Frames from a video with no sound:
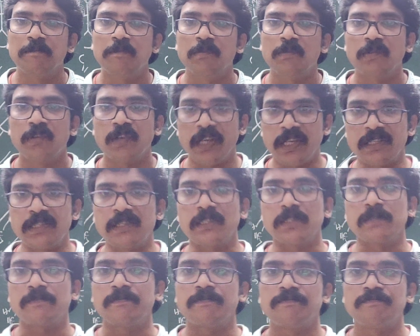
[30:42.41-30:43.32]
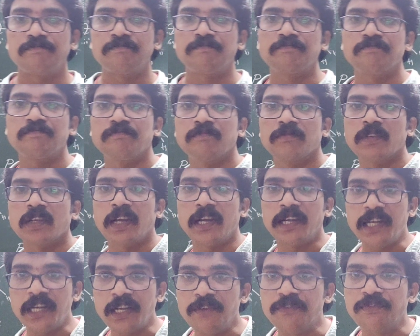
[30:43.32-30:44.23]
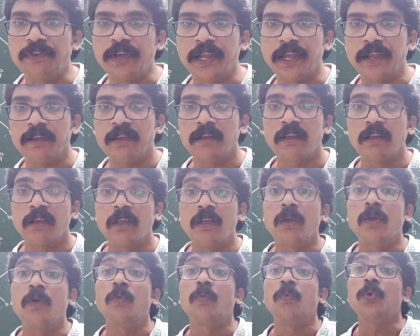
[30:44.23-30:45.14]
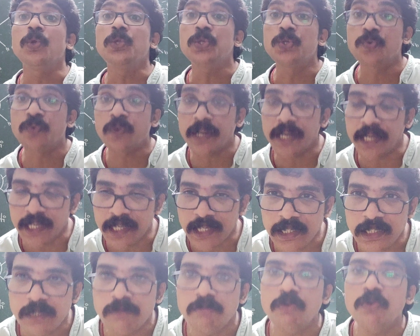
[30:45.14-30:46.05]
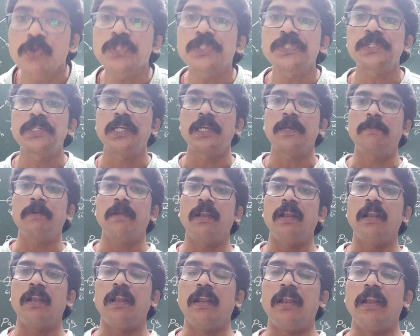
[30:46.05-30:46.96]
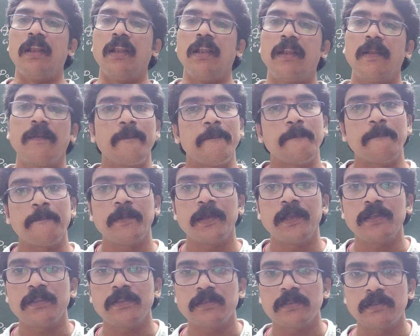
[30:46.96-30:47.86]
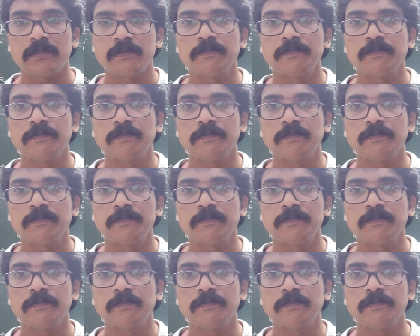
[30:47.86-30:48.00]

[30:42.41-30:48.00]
Yes, identify. Which one is more stable? Yes.